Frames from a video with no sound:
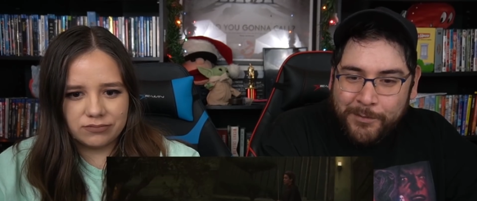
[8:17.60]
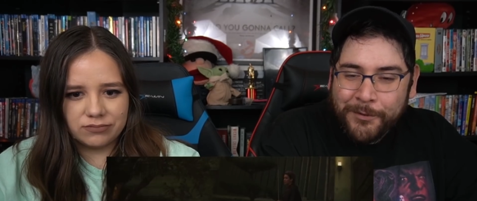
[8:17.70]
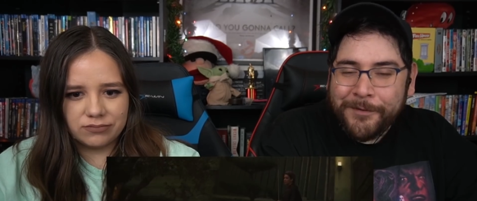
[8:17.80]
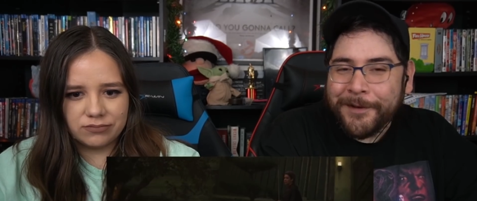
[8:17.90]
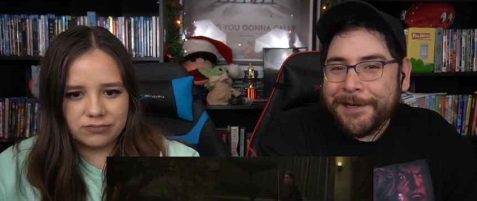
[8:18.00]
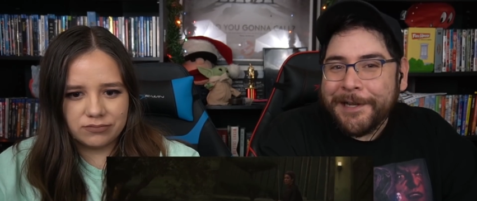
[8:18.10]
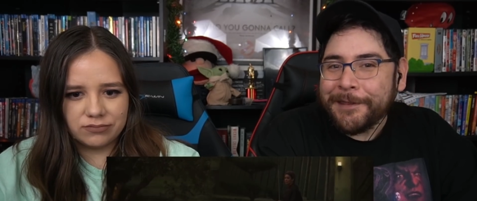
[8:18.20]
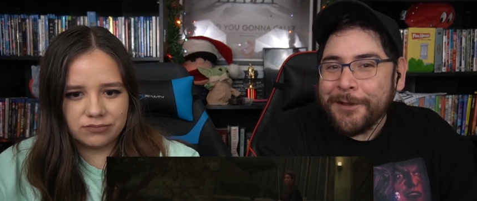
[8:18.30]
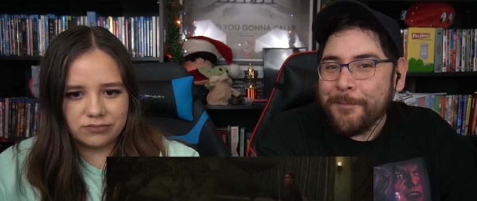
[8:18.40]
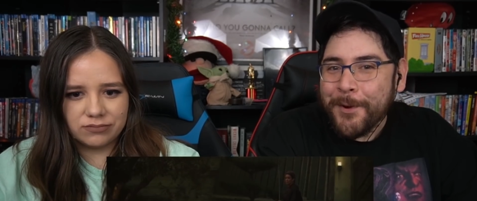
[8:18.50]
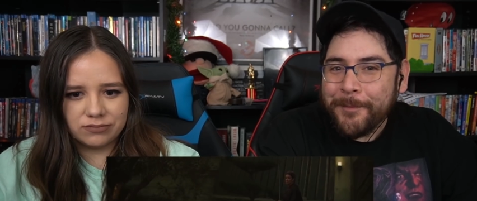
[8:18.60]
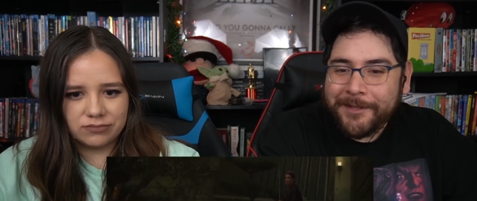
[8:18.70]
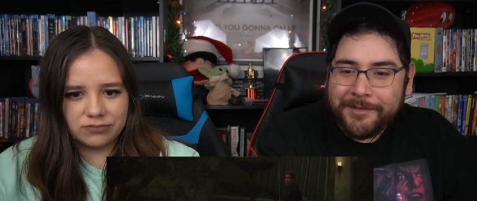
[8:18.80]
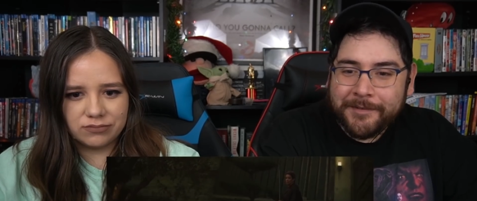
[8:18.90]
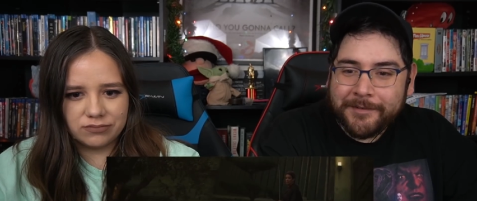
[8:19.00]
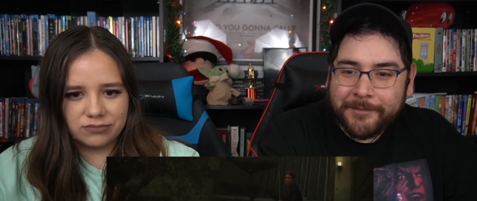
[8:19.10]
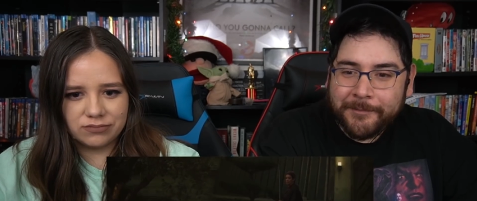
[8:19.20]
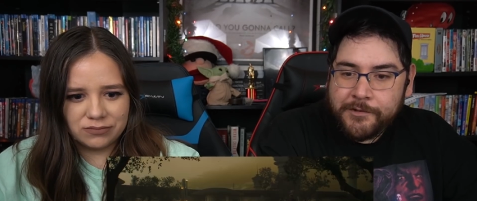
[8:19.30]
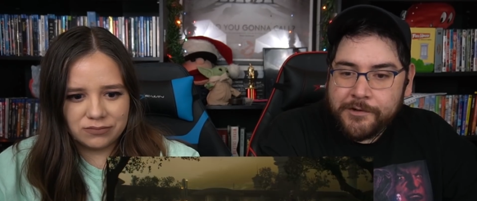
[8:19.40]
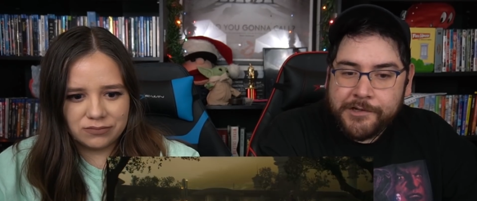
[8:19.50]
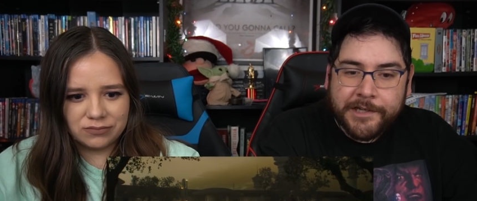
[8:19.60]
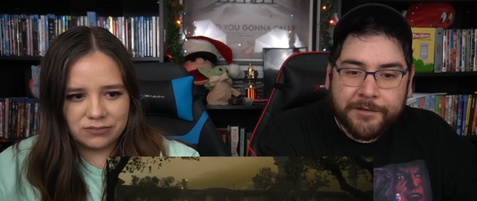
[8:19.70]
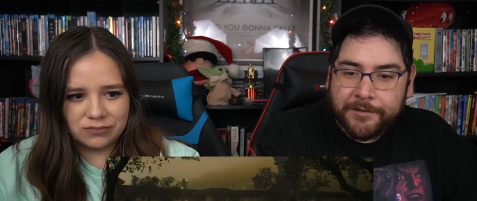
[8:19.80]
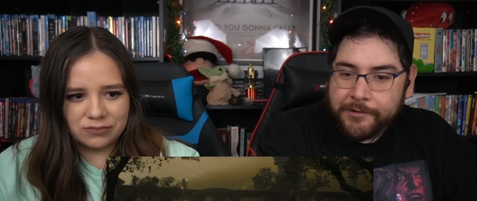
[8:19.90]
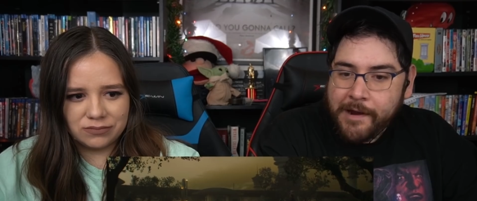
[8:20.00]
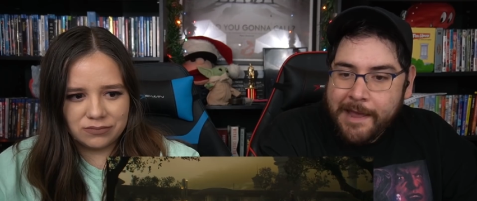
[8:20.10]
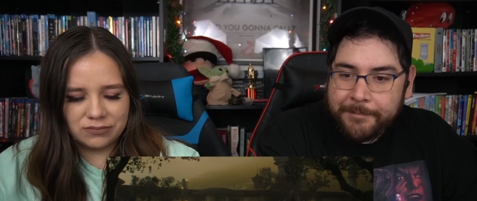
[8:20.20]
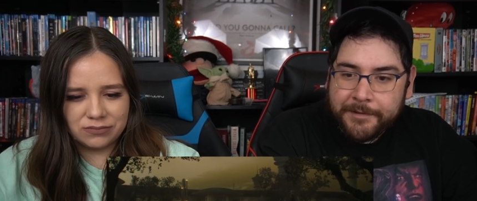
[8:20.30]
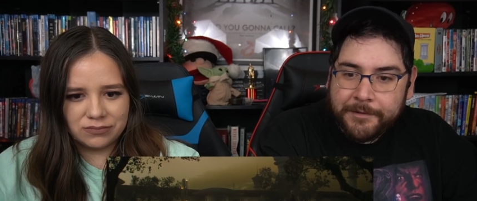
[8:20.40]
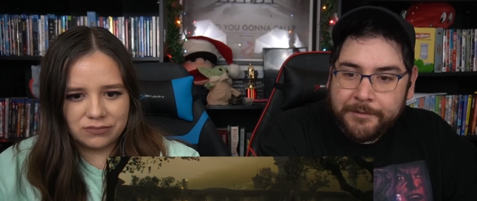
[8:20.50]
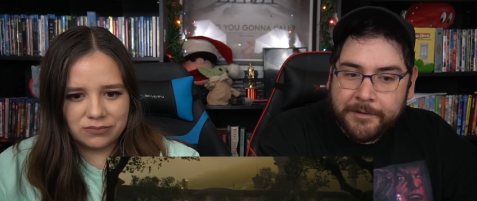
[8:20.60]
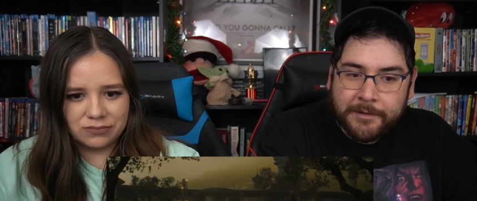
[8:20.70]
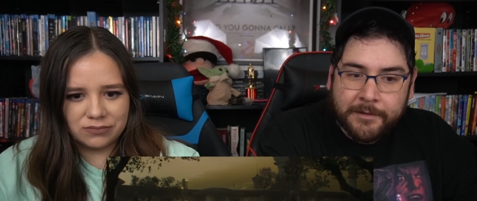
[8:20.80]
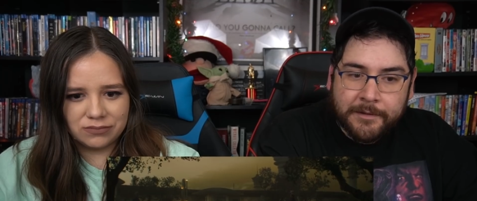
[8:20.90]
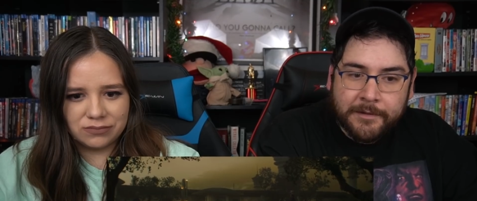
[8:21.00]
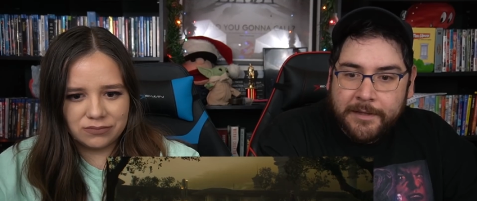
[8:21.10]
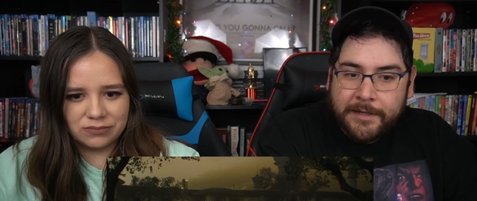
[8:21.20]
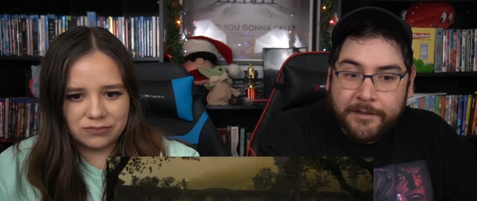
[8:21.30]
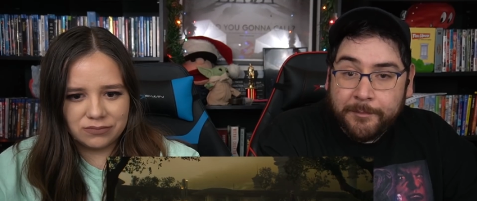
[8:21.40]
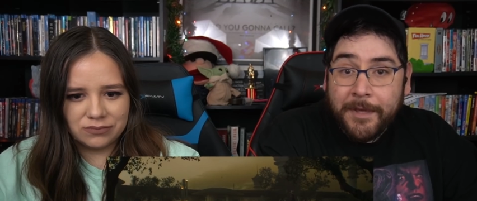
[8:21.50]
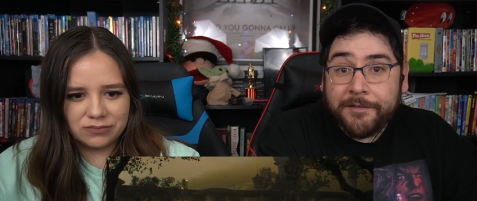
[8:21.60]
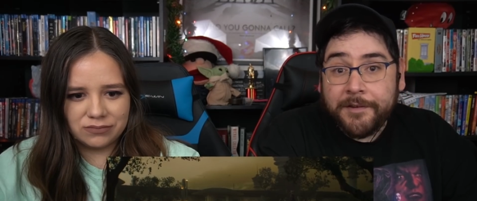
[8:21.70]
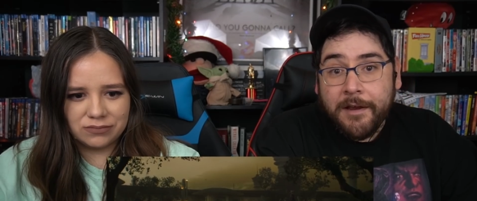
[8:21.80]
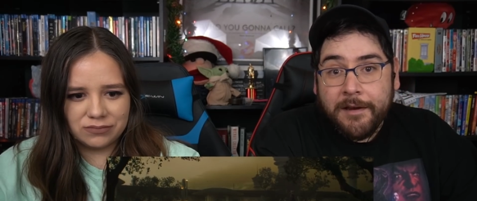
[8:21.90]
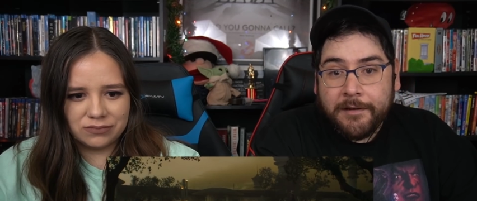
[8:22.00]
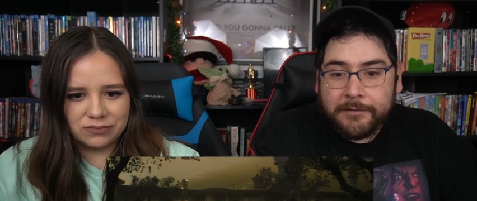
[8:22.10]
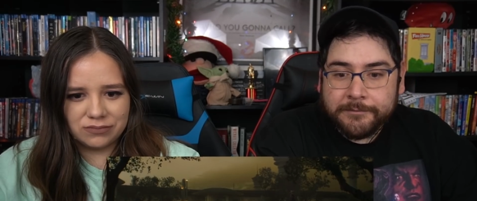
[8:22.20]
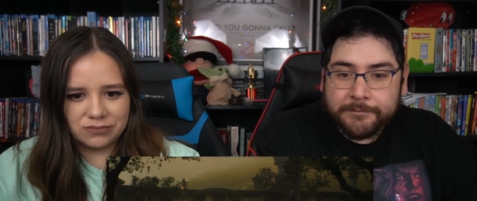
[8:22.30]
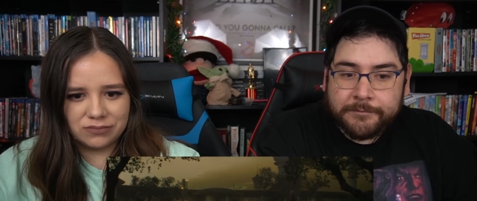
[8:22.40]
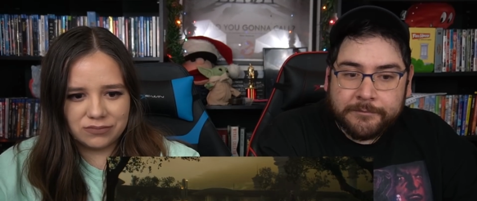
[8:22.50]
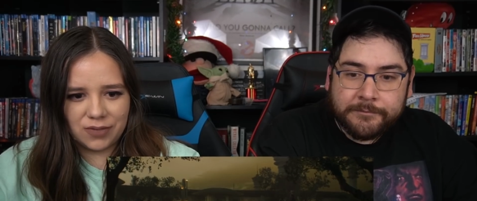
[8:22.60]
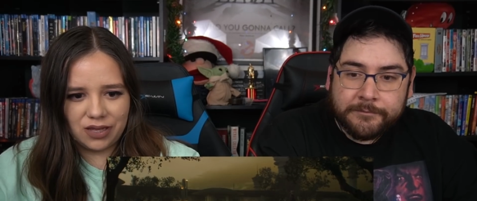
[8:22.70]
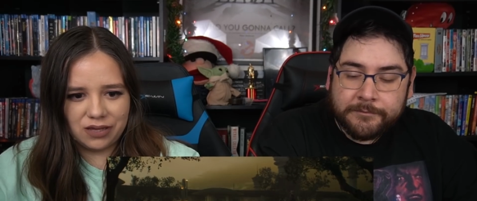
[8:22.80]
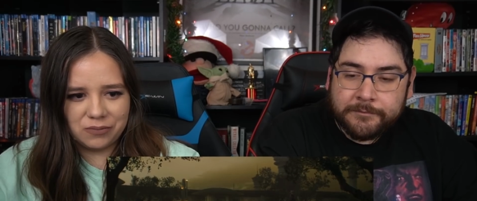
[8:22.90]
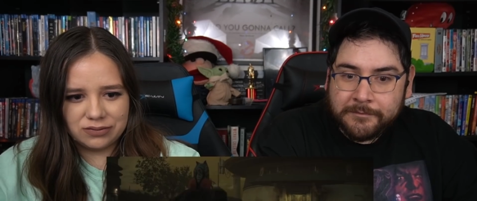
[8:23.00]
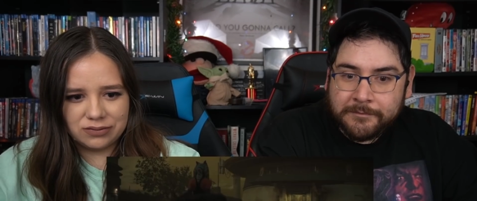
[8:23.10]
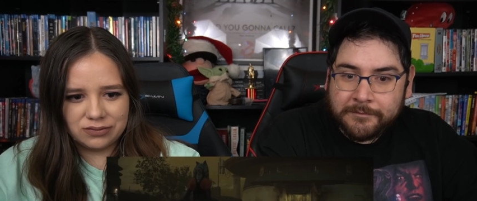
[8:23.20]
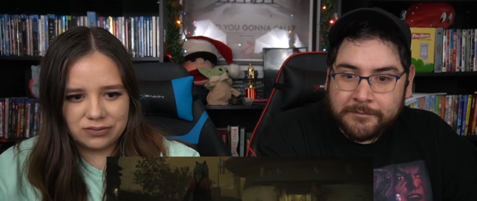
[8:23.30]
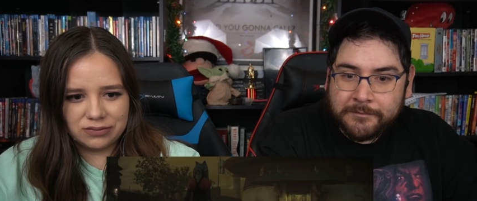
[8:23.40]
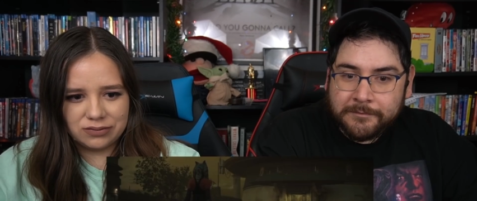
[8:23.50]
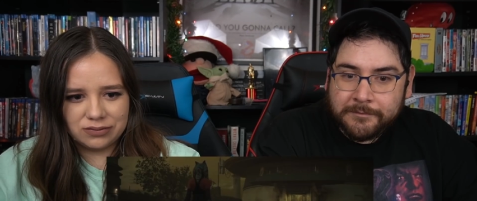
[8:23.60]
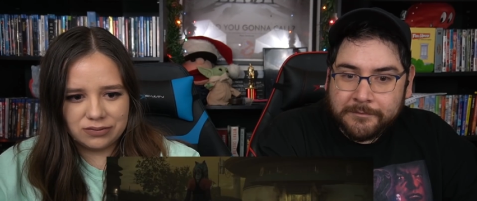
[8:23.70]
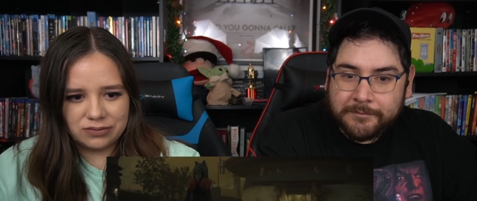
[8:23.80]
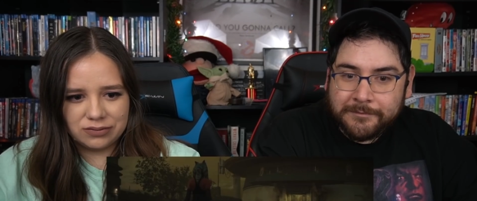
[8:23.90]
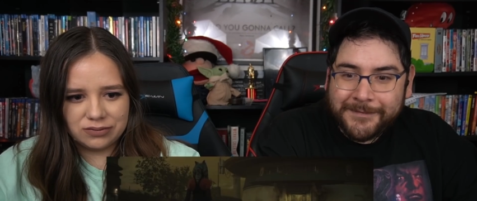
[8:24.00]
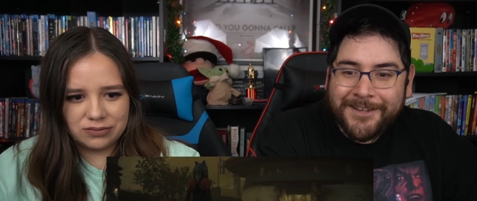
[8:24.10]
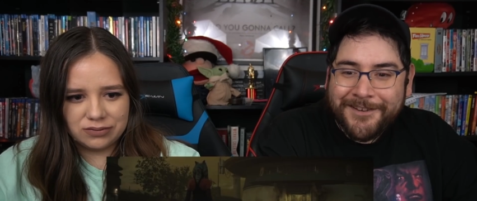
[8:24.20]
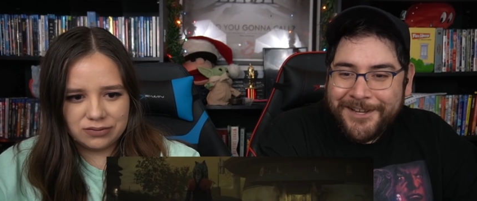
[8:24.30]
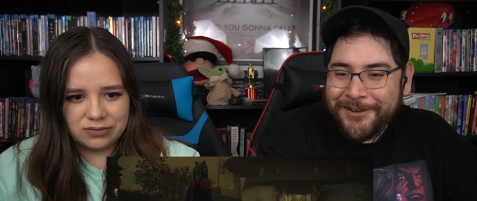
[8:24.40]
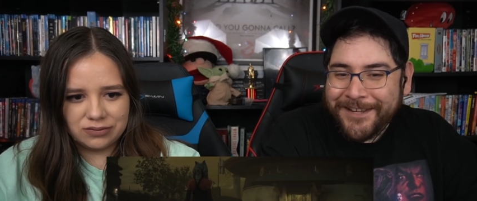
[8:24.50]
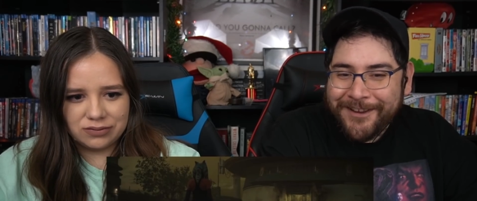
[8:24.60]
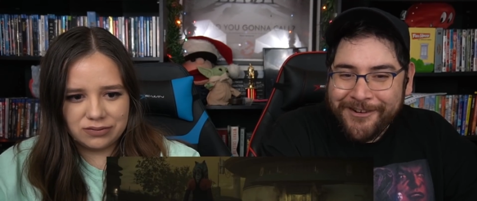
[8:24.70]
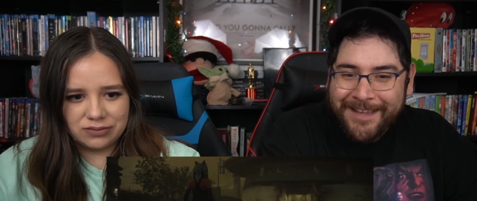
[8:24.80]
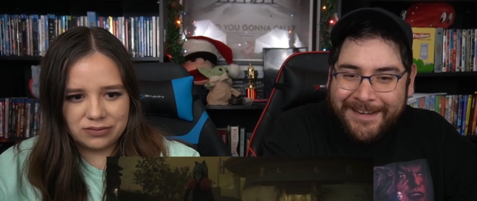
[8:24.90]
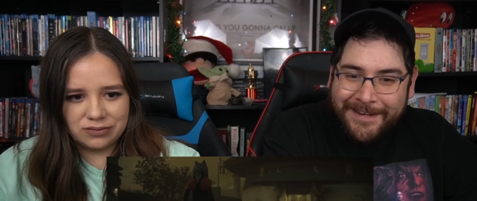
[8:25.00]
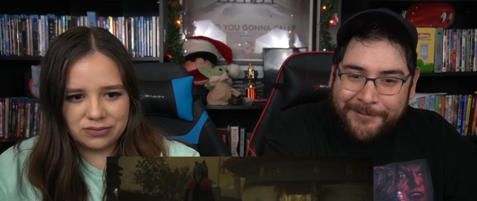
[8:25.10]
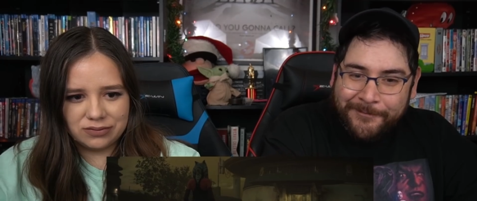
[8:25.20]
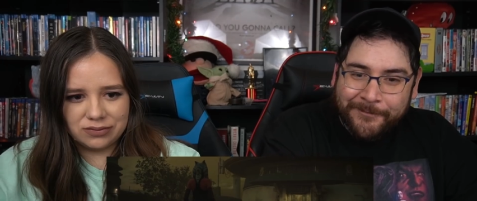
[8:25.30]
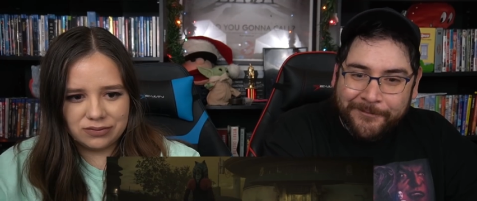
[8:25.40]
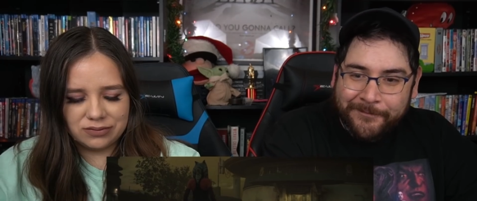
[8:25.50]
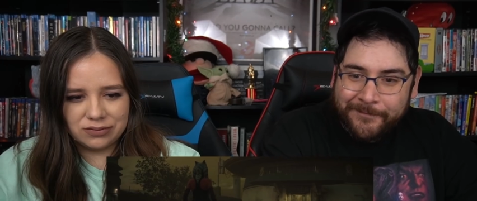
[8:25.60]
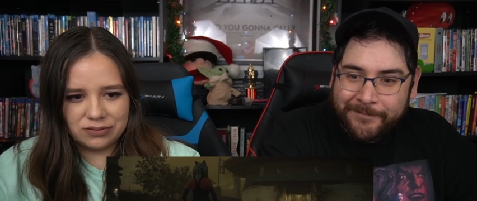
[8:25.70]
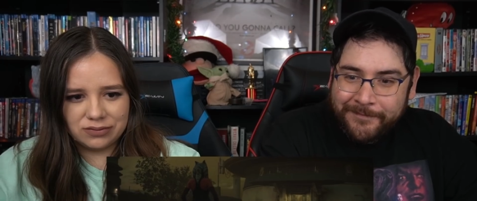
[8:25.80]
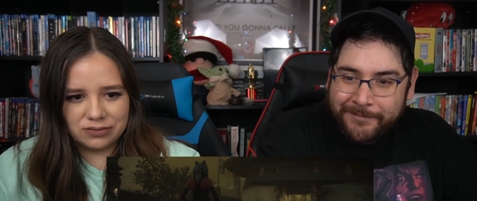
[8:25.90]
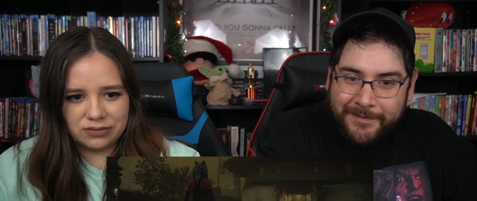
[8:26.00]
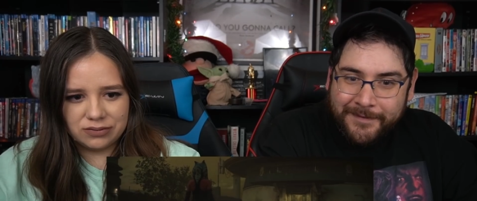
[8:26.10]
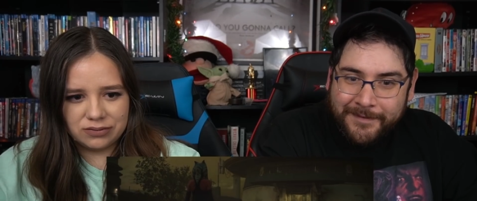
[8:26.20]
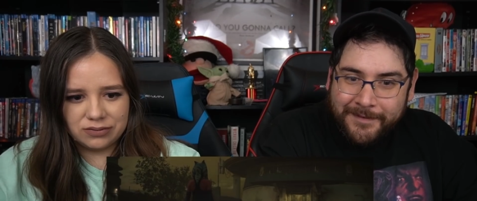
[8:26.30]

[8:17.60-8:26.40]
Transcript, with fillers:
Speaker 1: Both are gonna get their moments. I'm sure she could scrap too. And it's Beskar. Yeah. There you go. Get ready. And